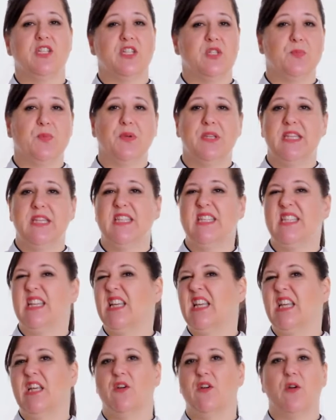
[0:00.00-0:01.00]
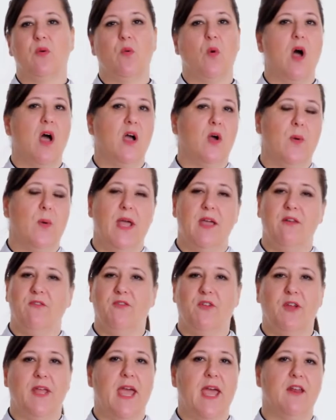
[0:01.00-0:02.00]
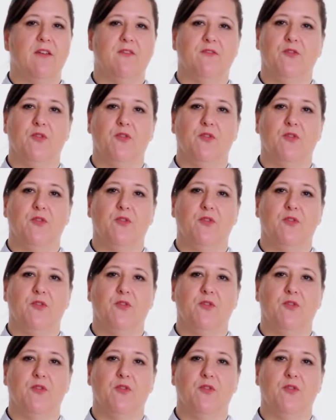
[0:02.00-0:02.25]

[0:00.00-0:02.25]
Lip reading: just put this in here and walk away and forget it